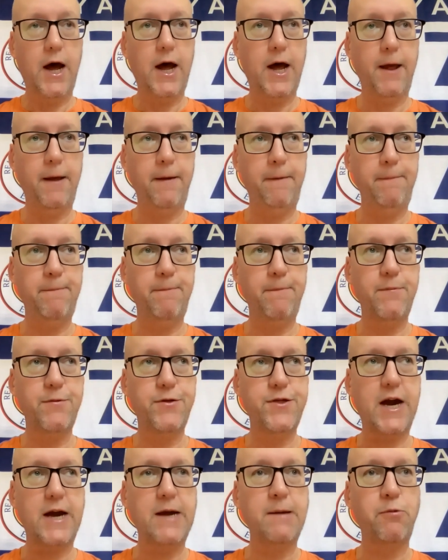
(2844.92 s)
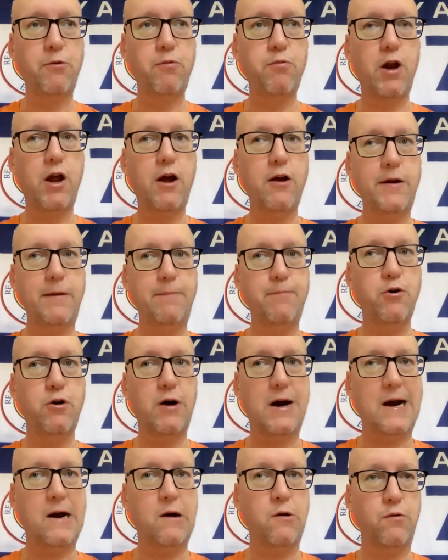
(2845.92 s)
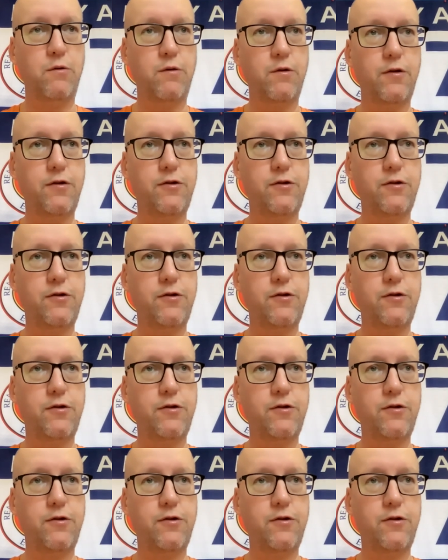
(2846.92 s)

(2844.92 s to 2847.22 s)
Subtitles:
James will only put out